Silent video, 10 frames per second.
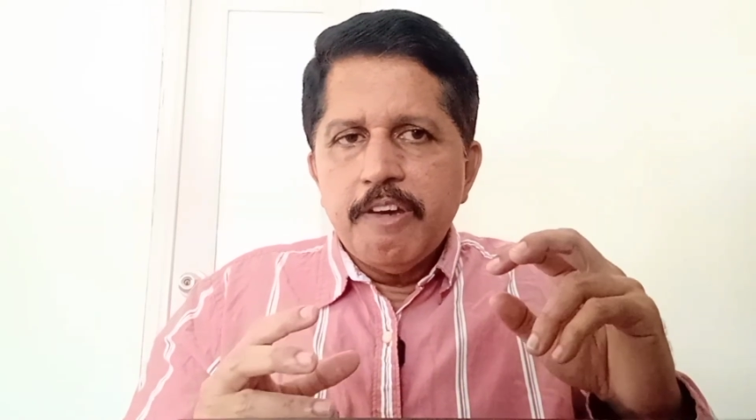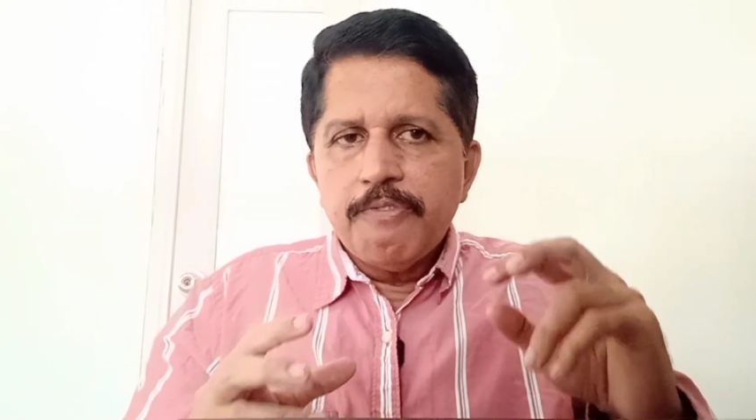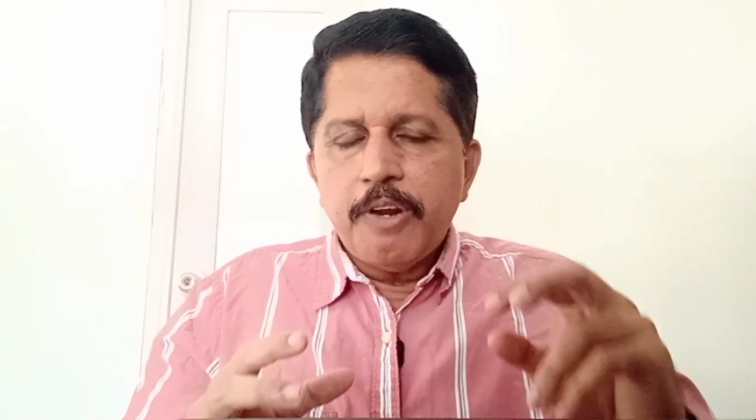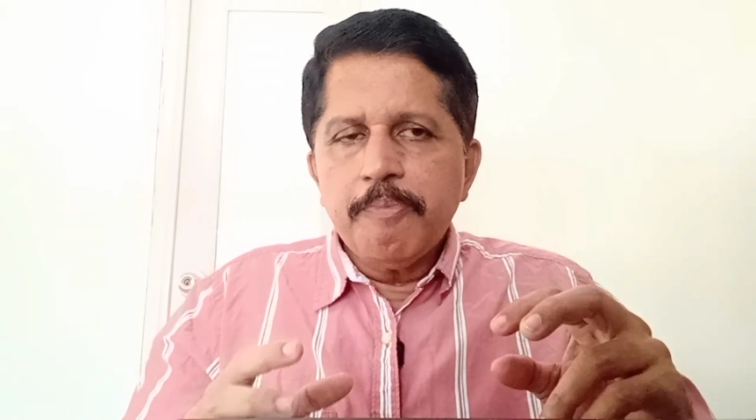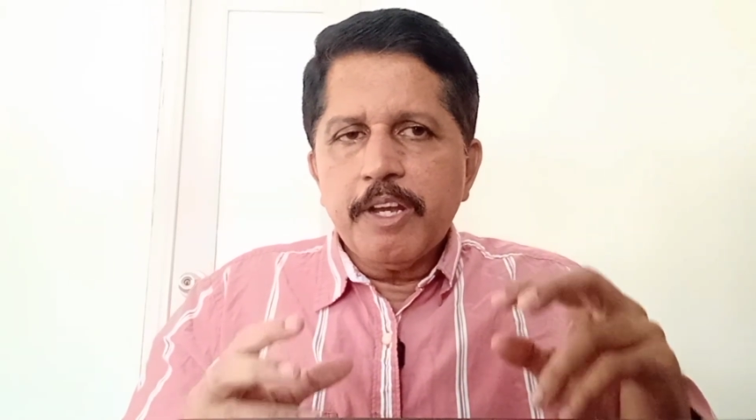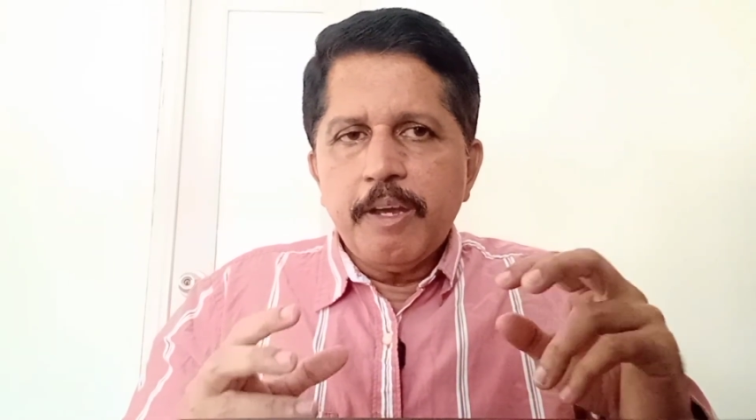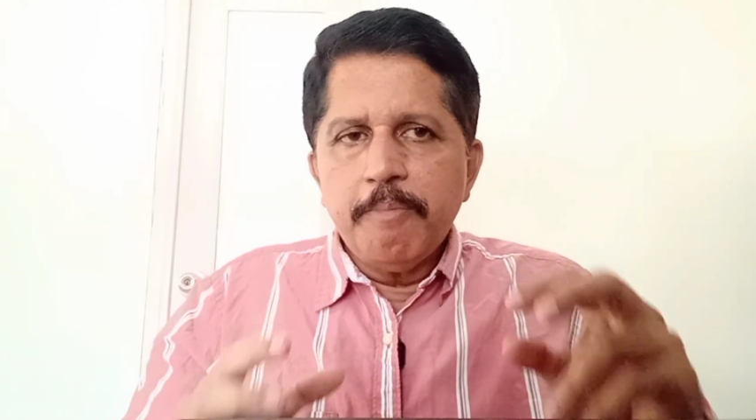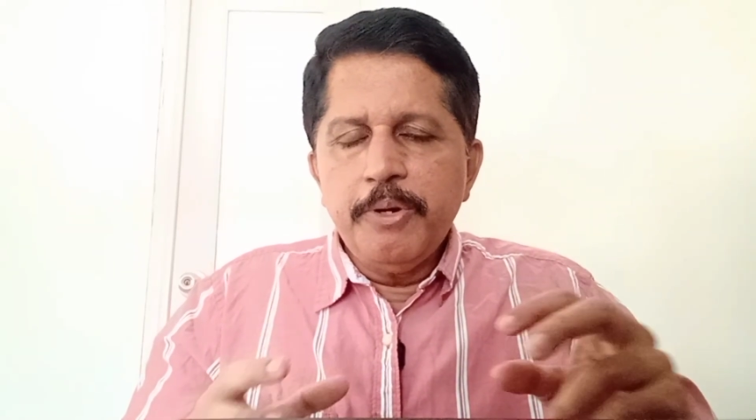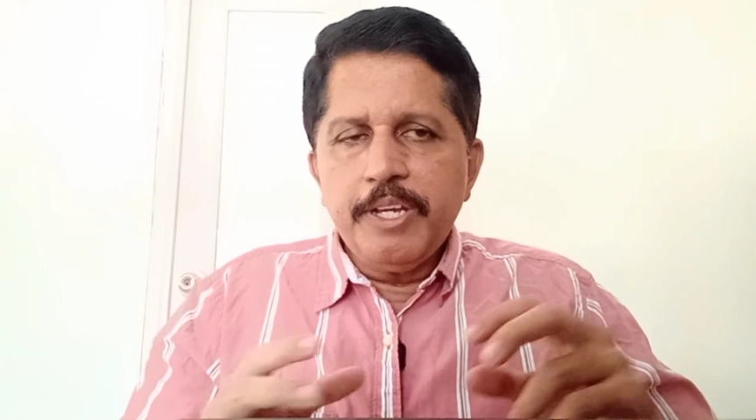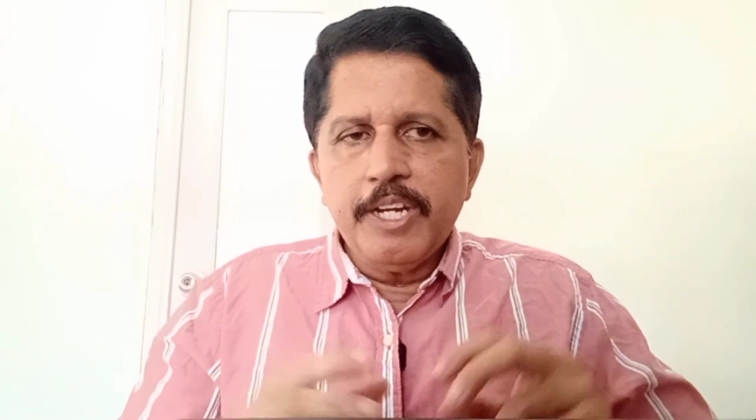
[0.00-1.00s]
from the
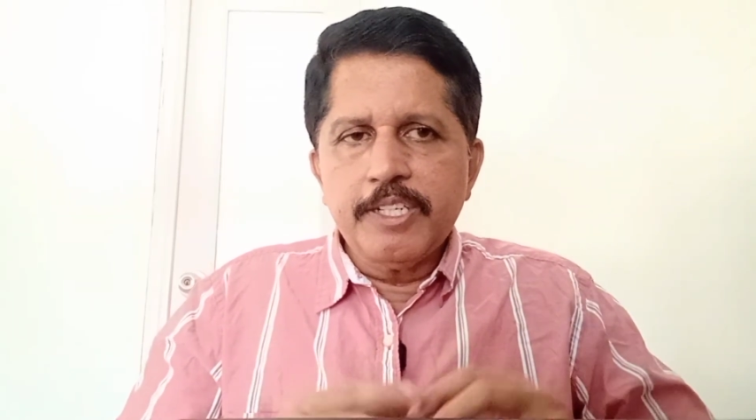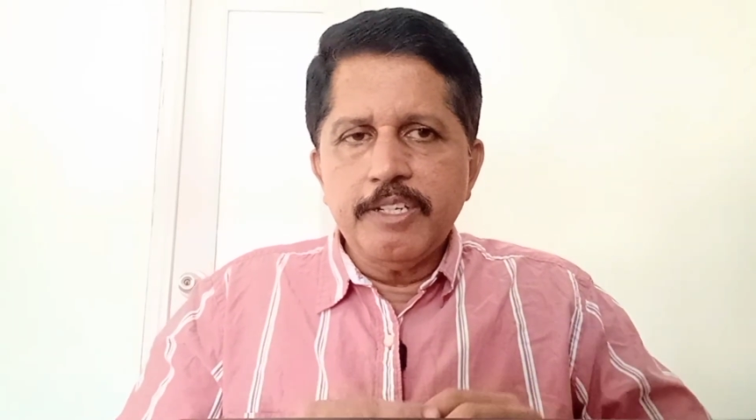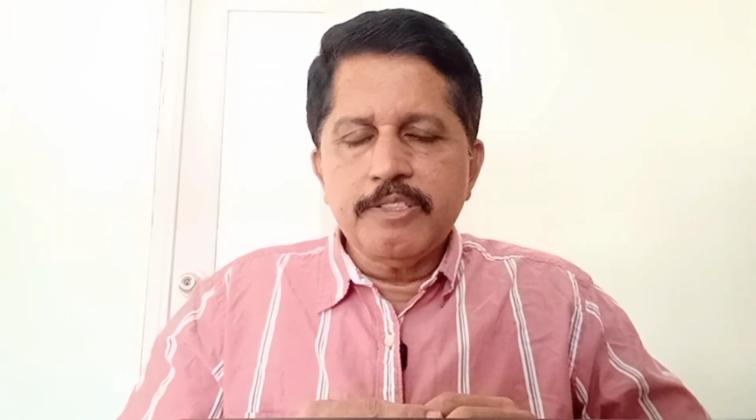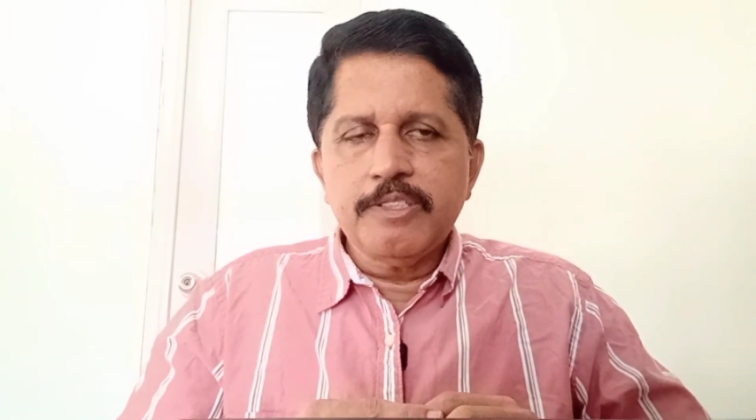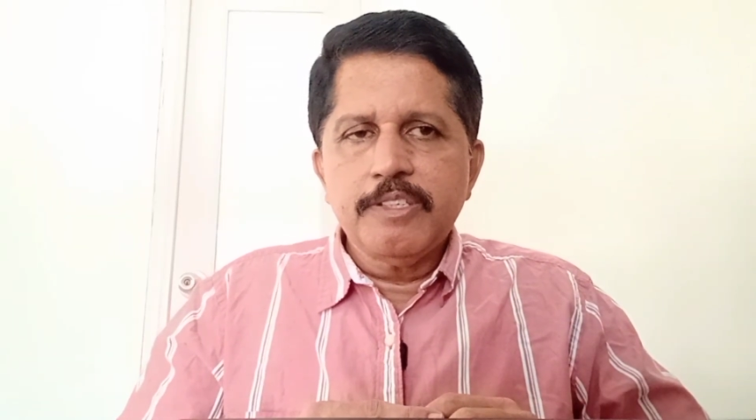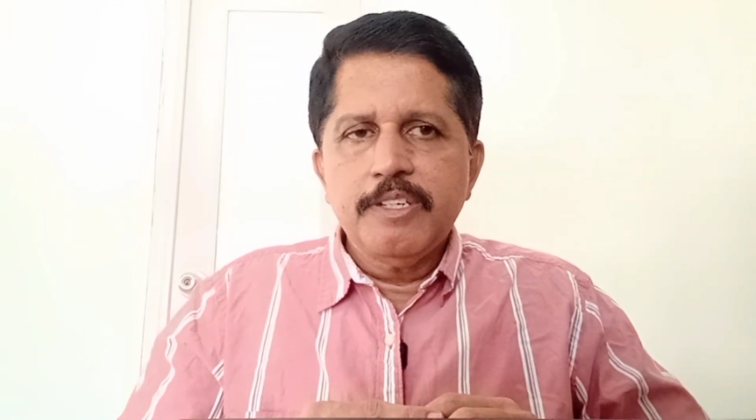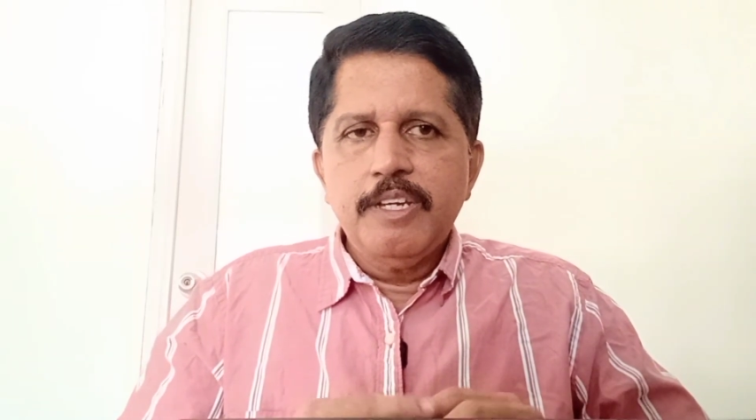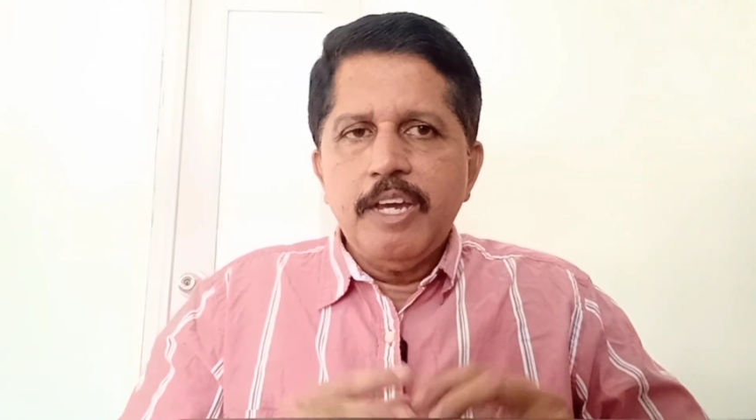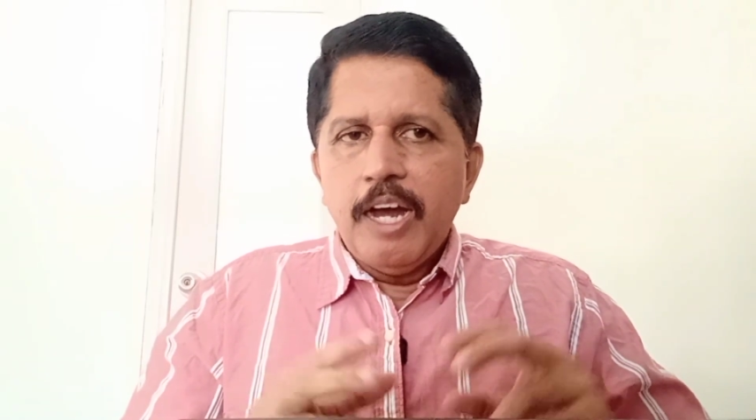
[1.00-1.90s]
communications,